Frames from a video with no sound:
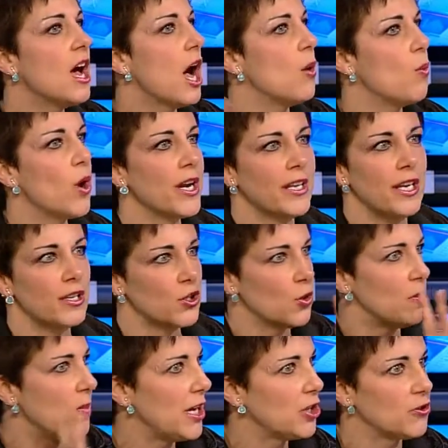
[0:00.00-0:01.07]
I want to get it to
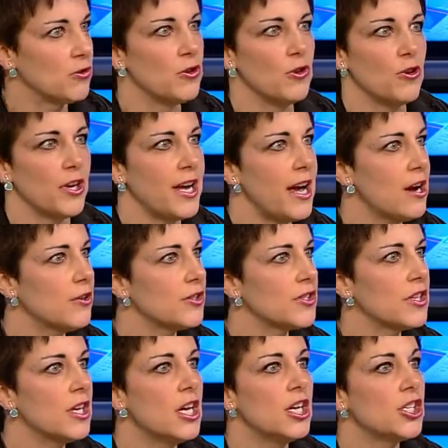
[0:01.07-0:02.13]
a major New York
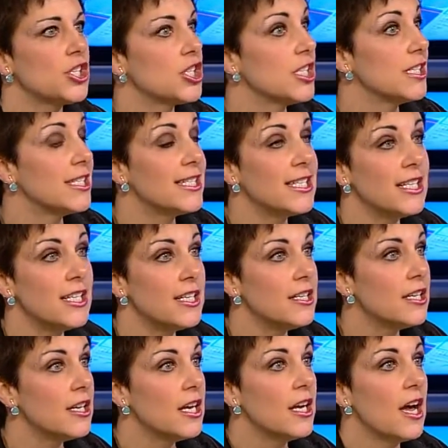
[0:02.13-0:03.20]
house. She did.